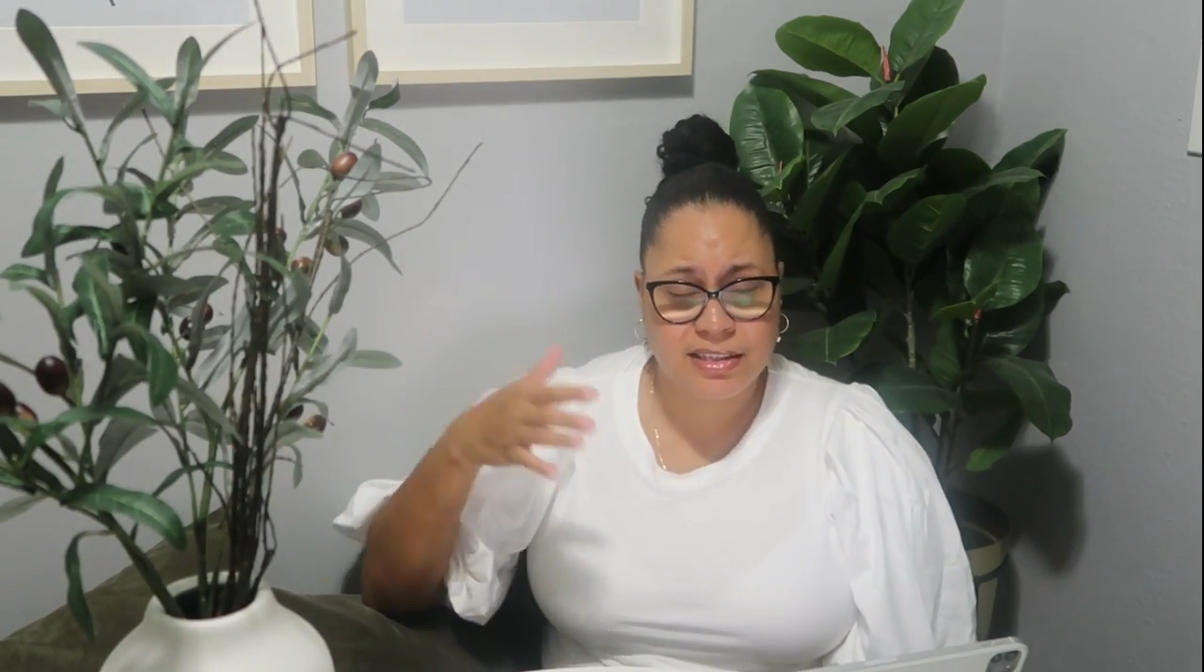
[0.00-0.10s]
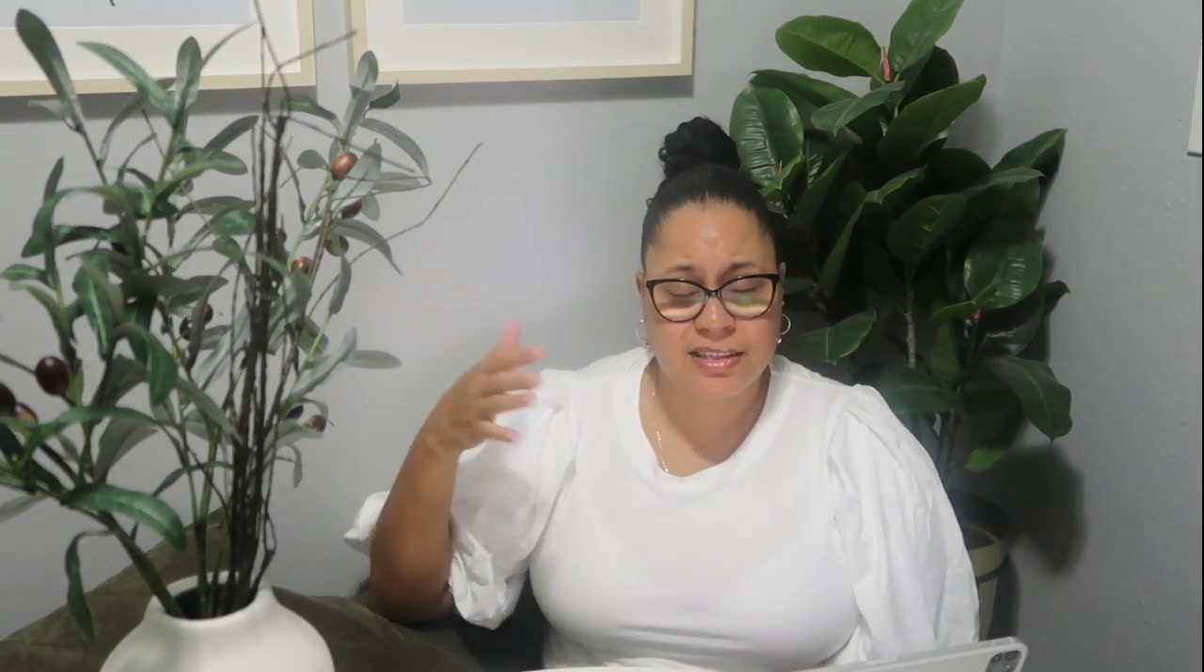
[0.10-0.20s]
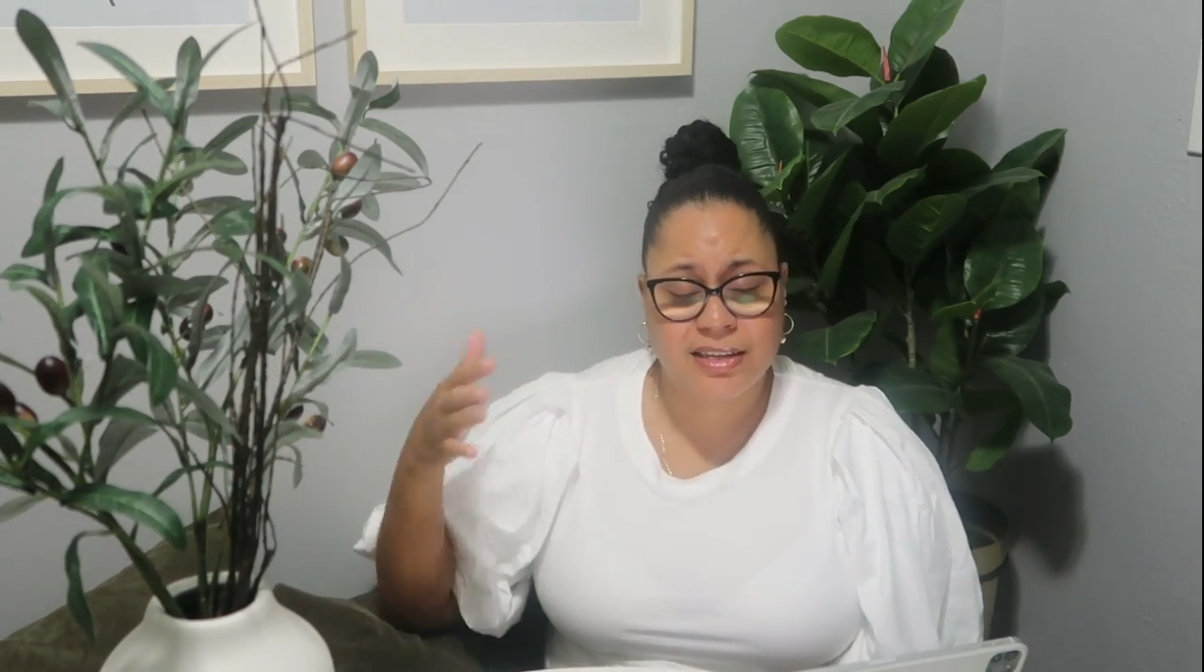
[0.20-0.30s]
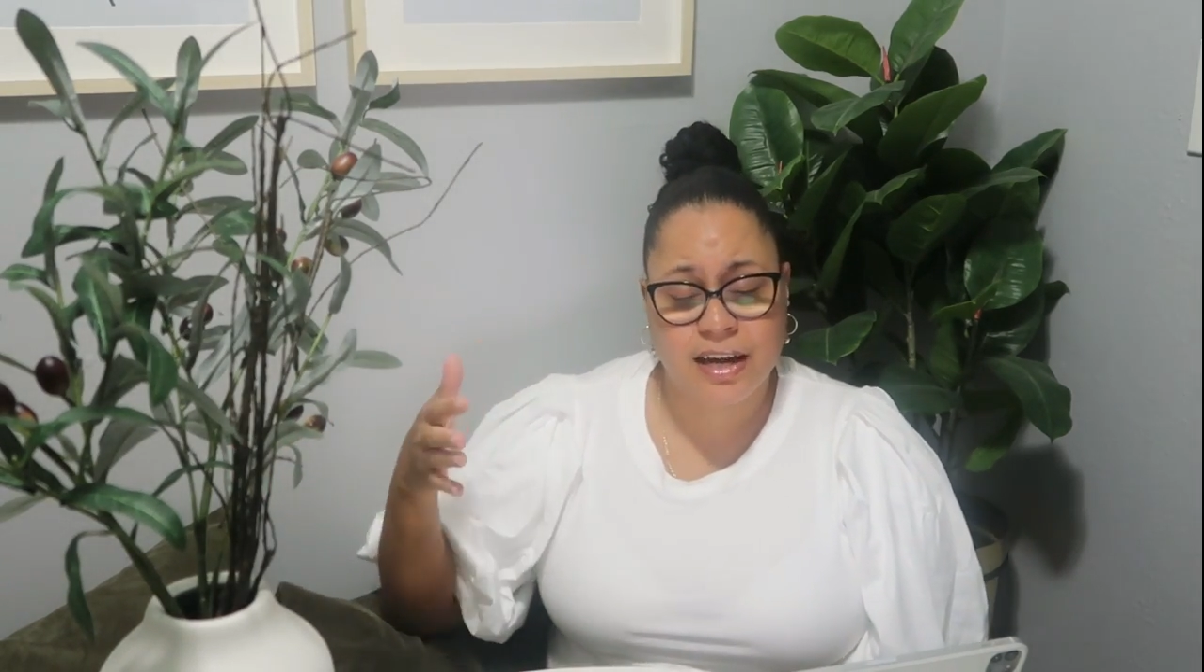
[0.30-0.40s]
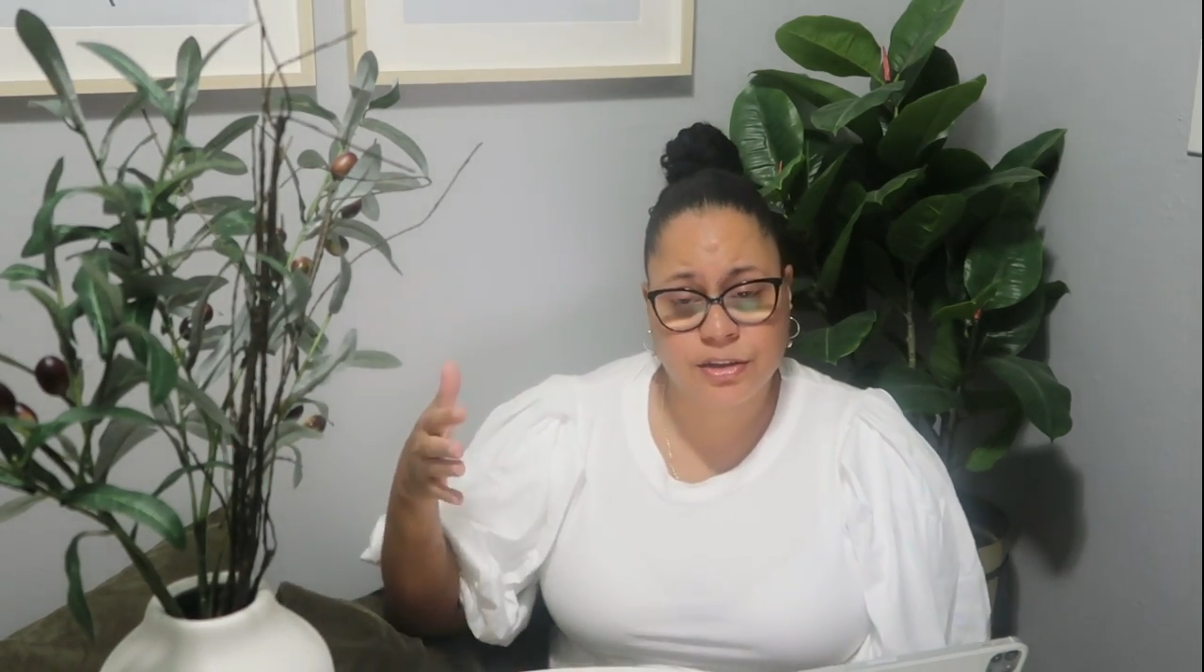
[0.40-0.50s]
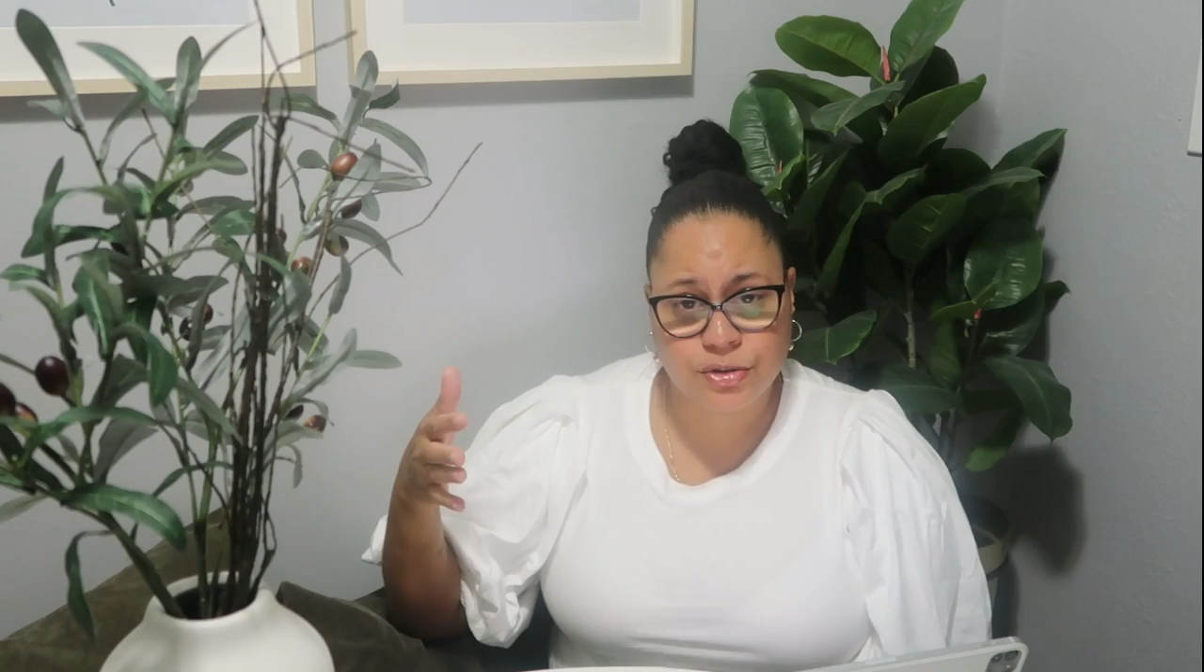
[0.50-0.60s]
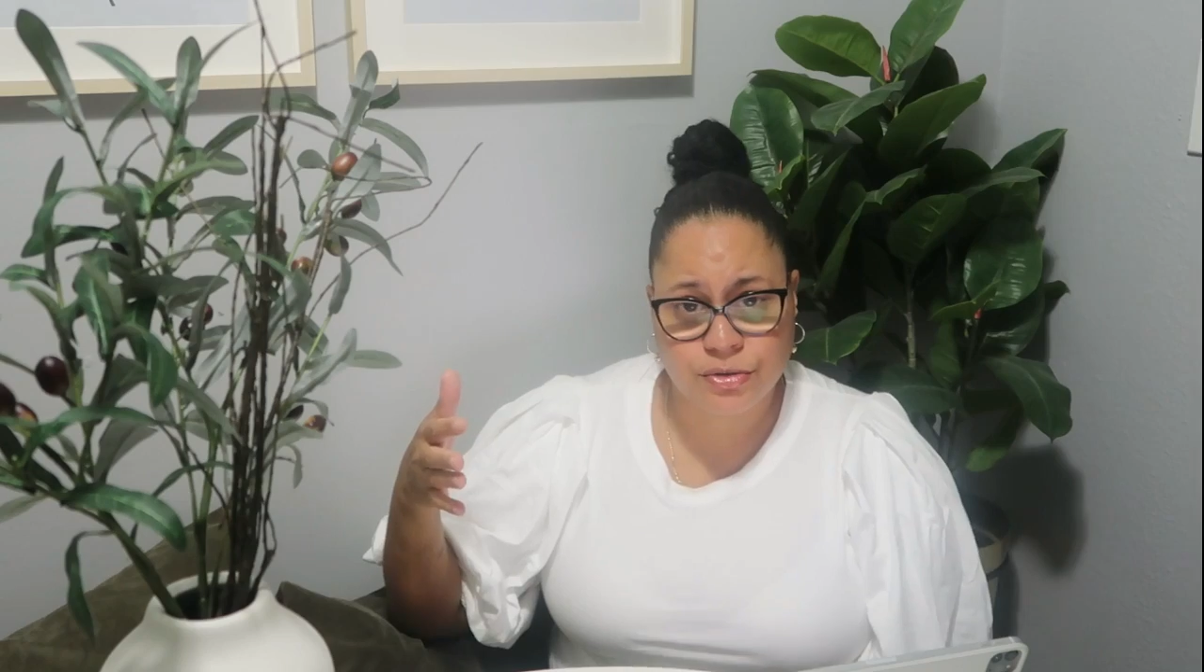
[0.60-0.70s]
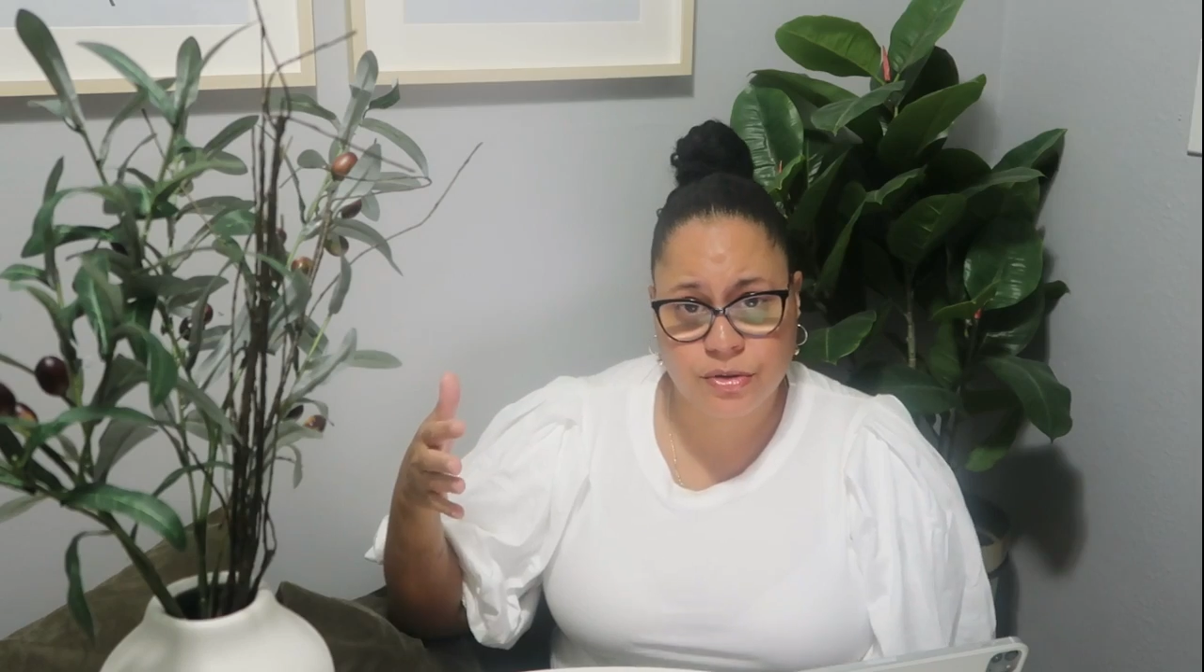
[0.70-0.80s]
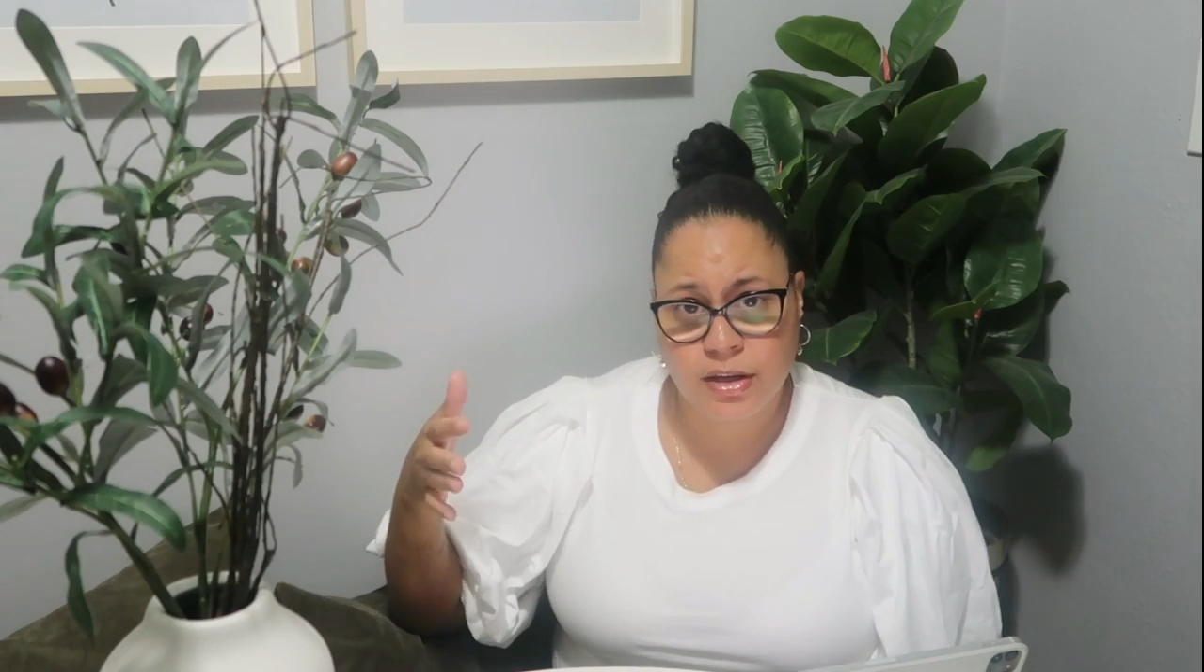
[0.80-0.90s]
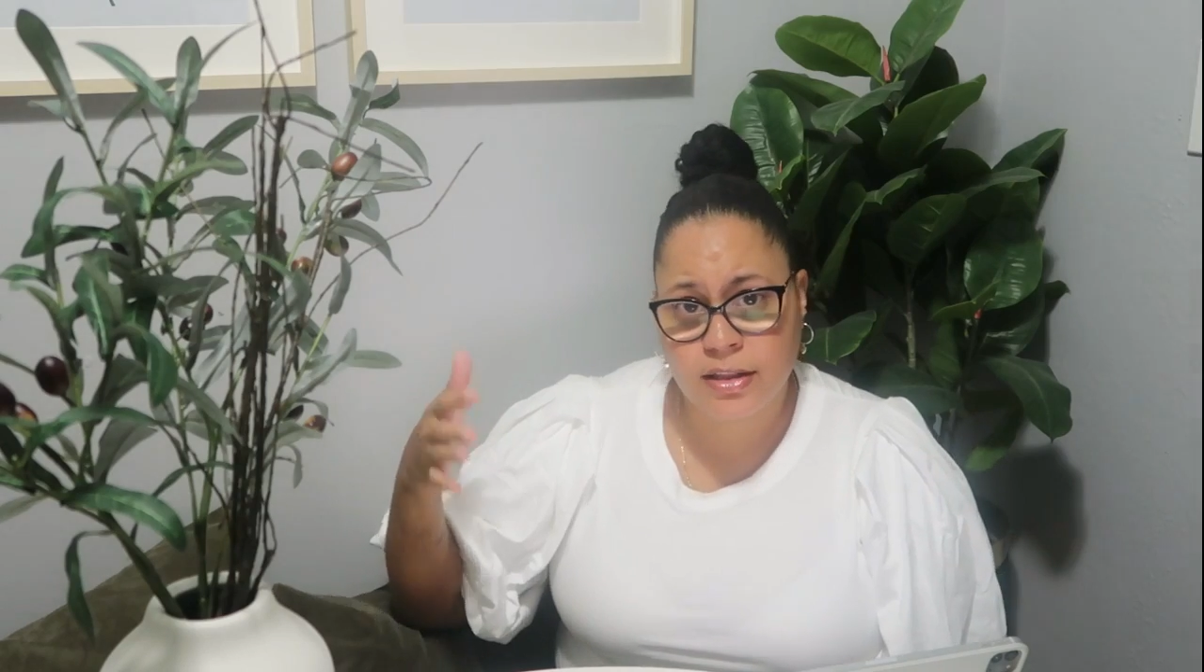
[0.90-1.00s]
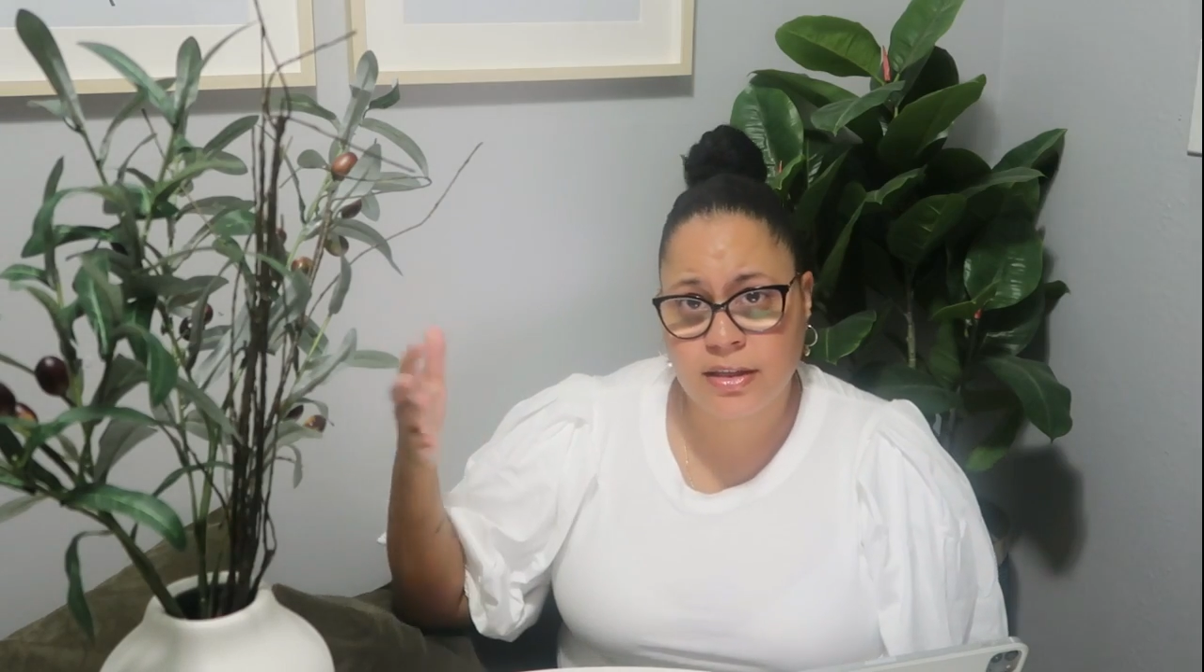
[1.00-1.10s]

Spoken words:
to schedule